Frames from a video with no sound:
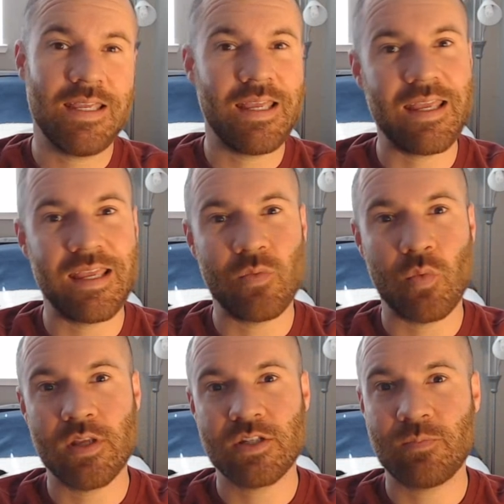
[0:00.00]
in
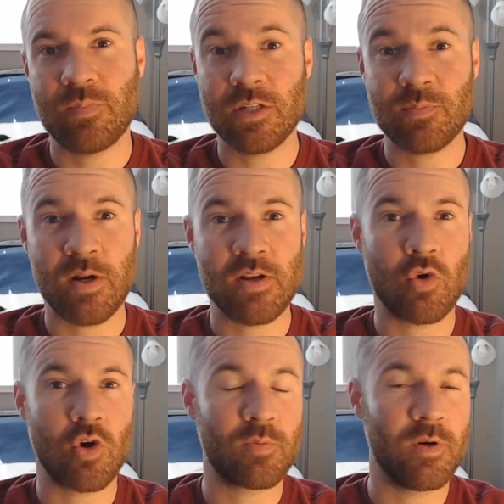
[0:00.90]
which Beachbody
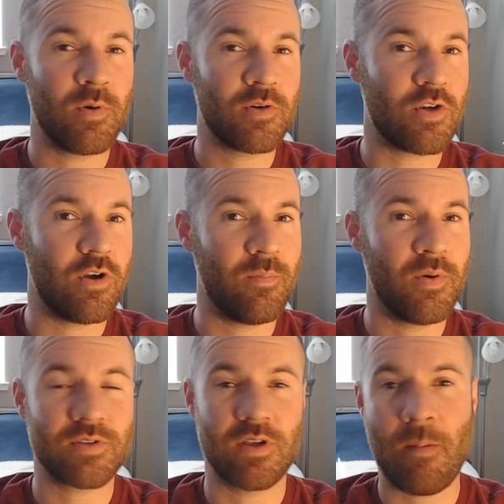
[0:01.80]
Corporate
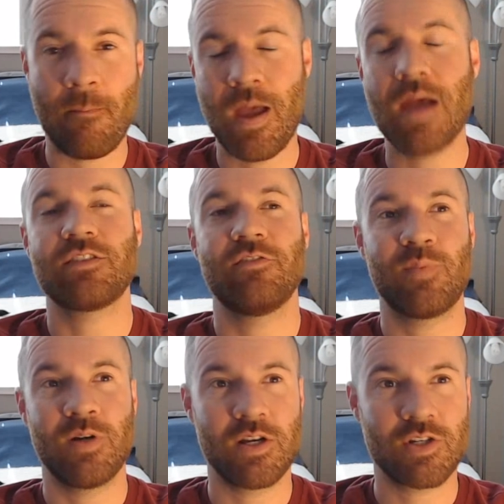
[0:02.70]
puts on a massive
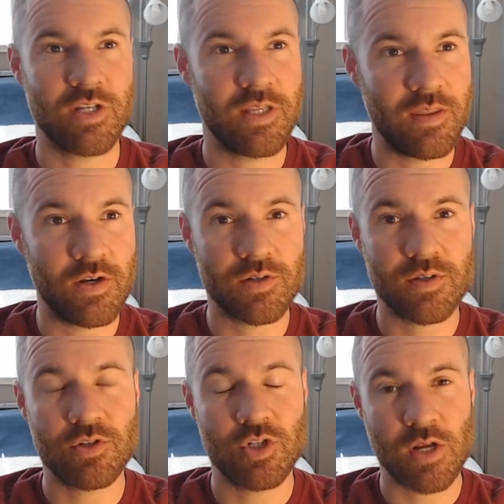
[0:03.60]
production. There's
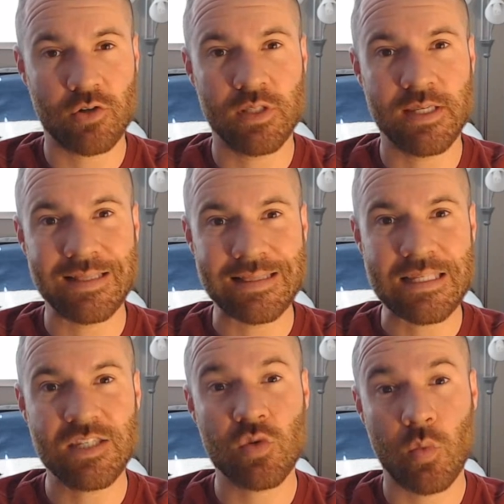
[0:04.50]
generally at
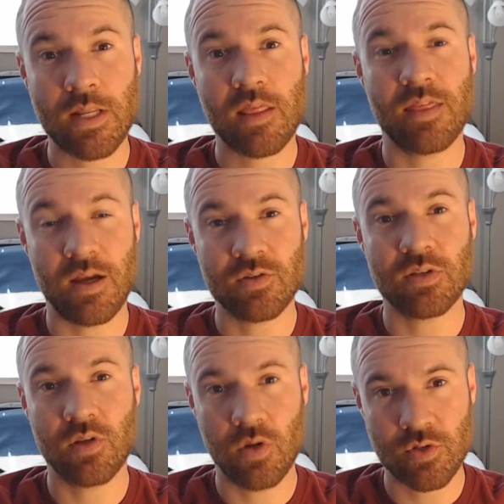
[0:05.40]
least
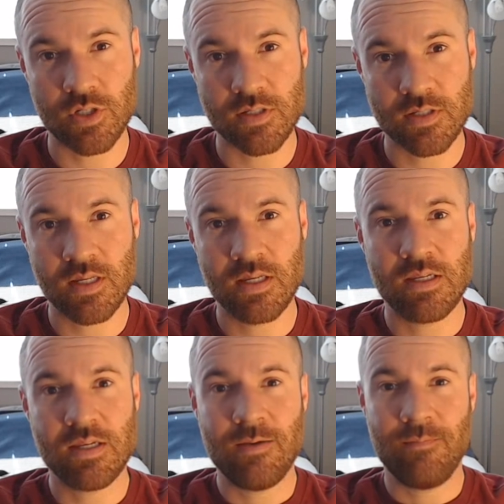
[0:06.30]
20,000 coaches
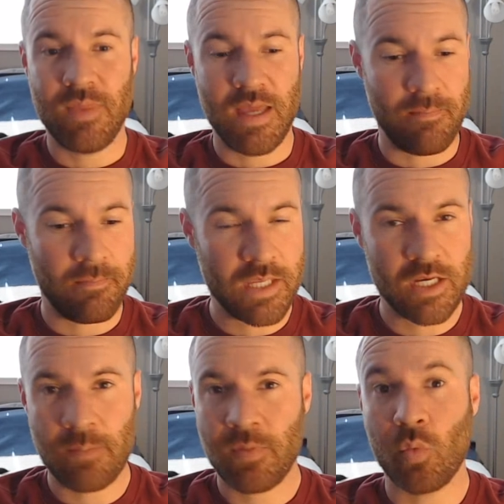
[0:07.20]
that meet
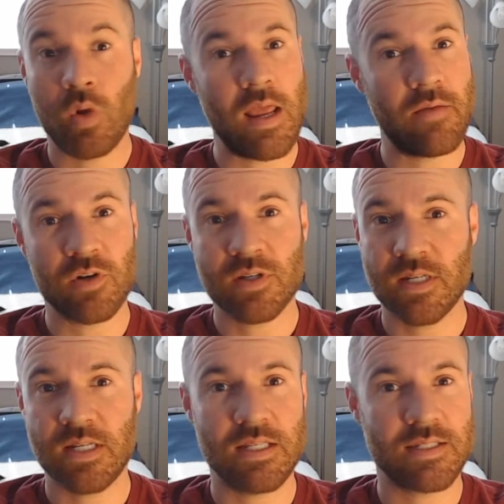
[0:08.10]
up in whatever
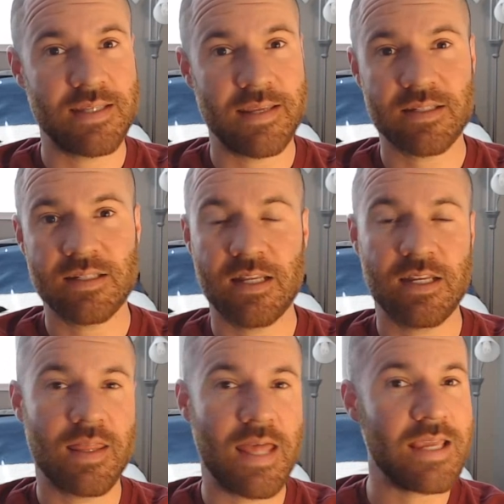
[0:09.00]
city it's
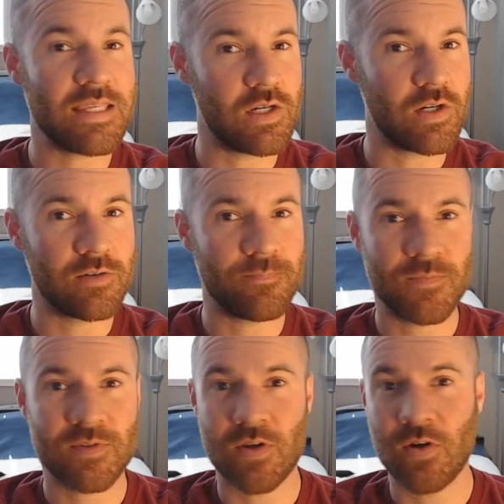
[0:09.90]
designated that year.
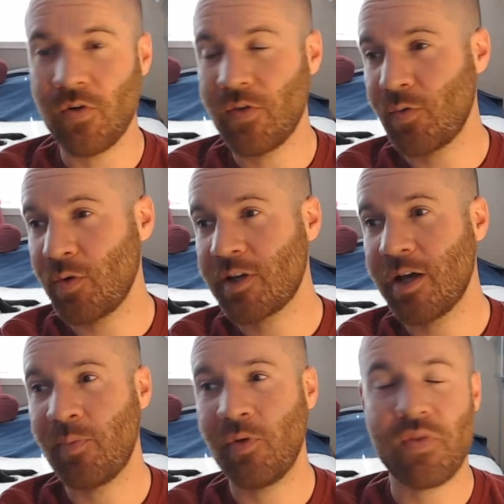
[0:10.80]
So there were a
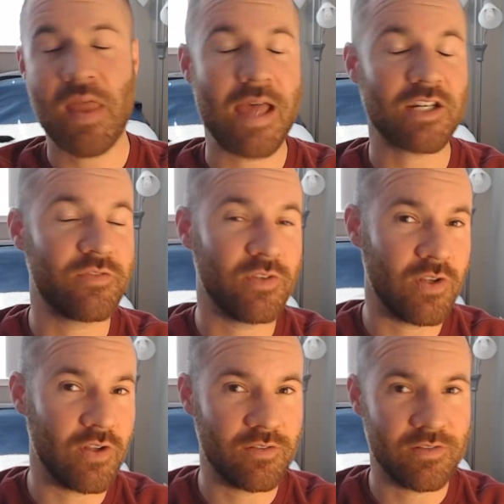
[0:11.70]
couple
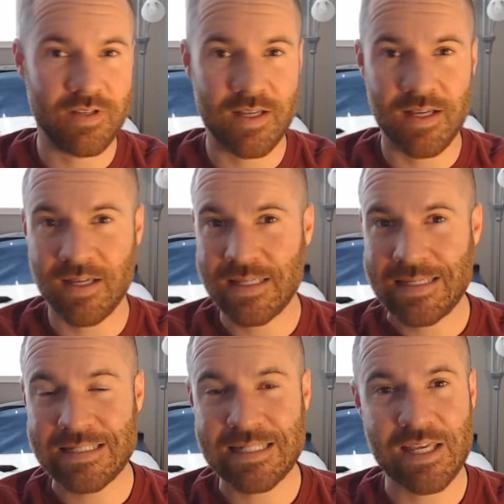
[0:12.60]
Nashville
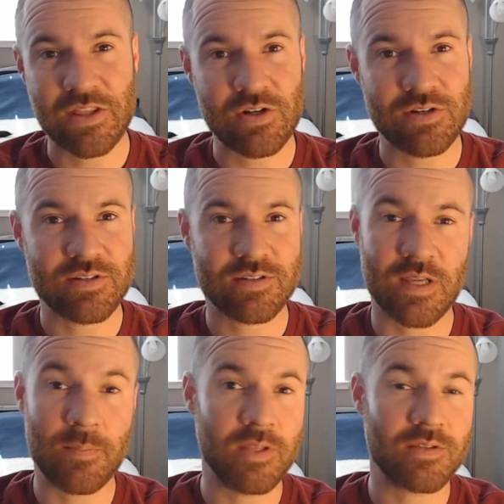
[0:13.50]
get-togethers,
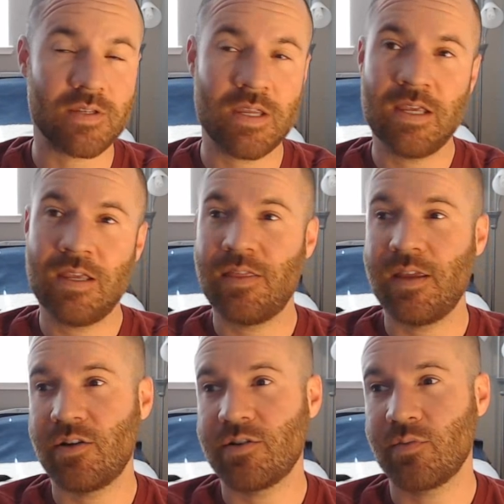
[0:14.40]
summits.
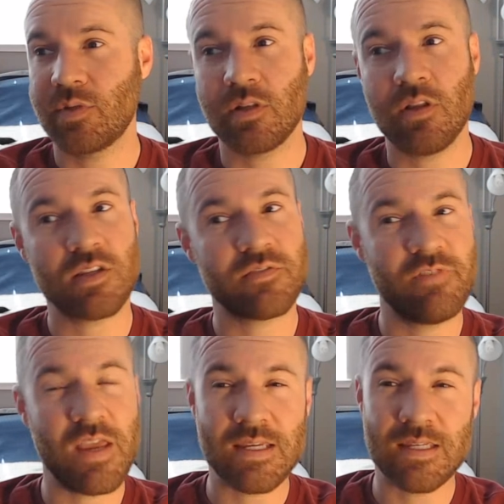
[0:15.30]
There was a Las
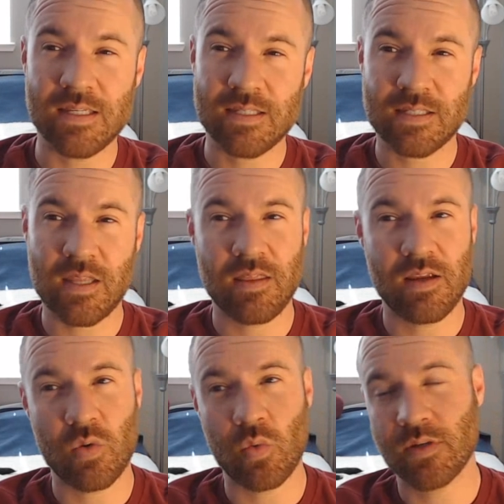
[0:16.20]
Vegas.
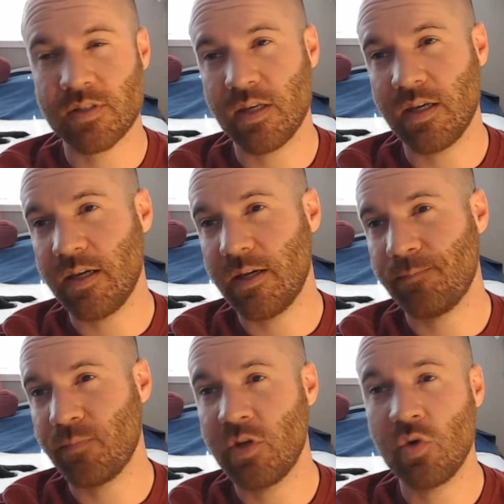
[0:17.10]
There was
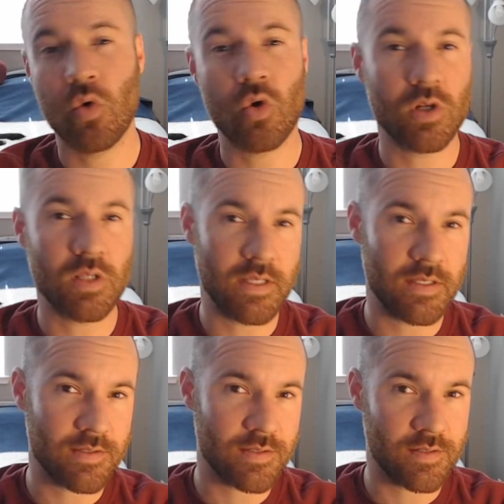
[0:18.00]
New
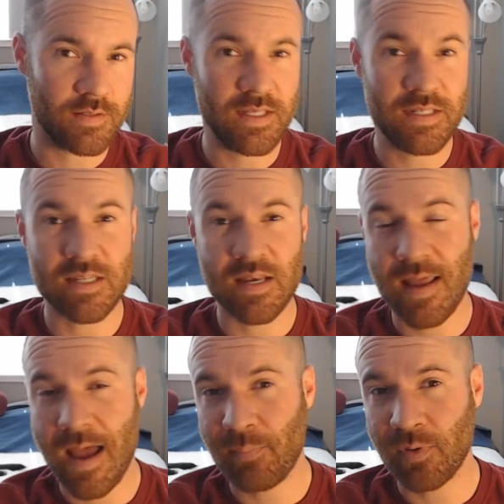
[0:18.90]
Orleans,
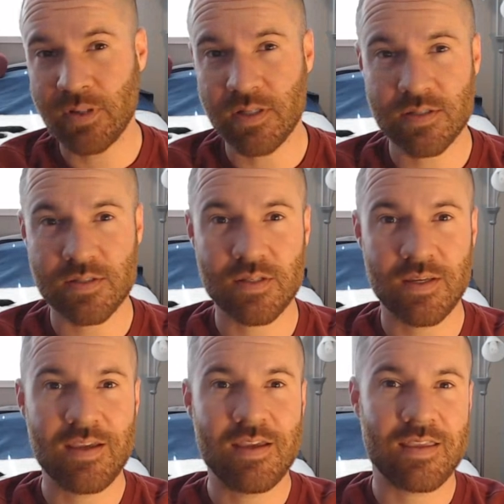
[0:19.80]
Indianapolis.
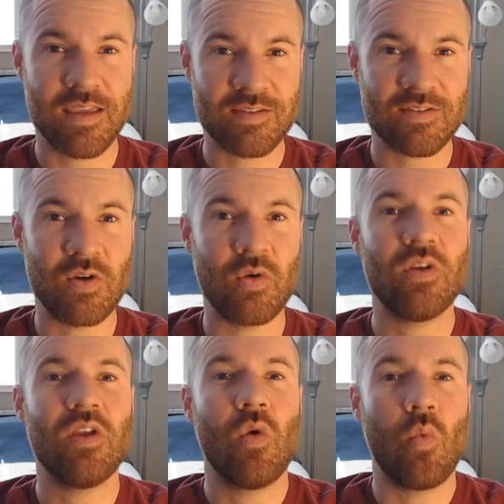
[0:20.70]
Okay, so
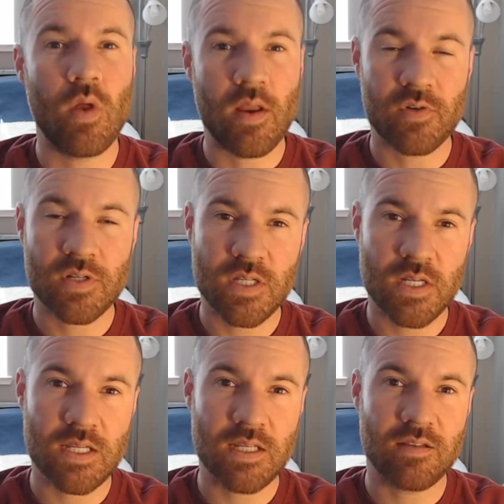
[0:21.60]
whatever
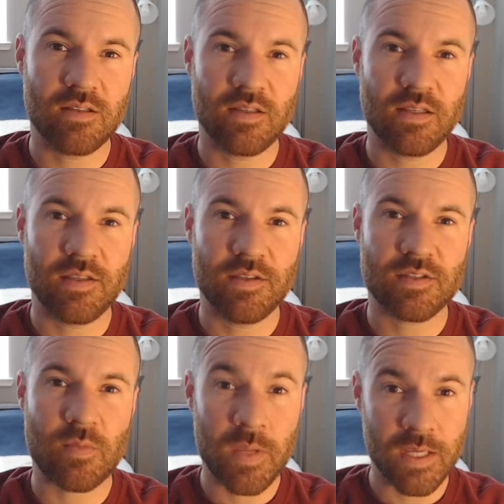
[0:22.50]
city
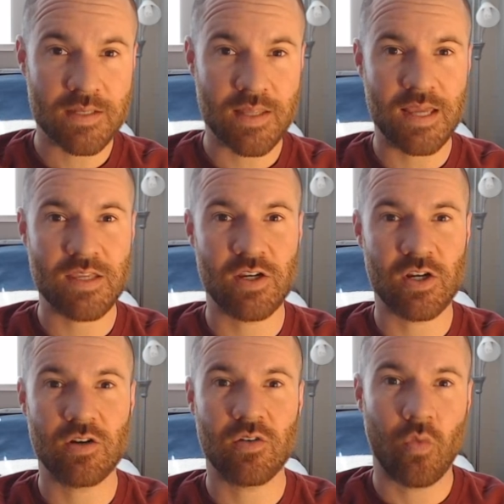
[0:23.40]
is picked that
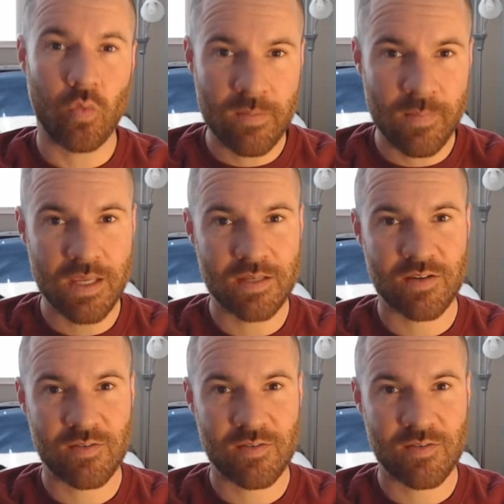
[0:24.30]
year, we meet,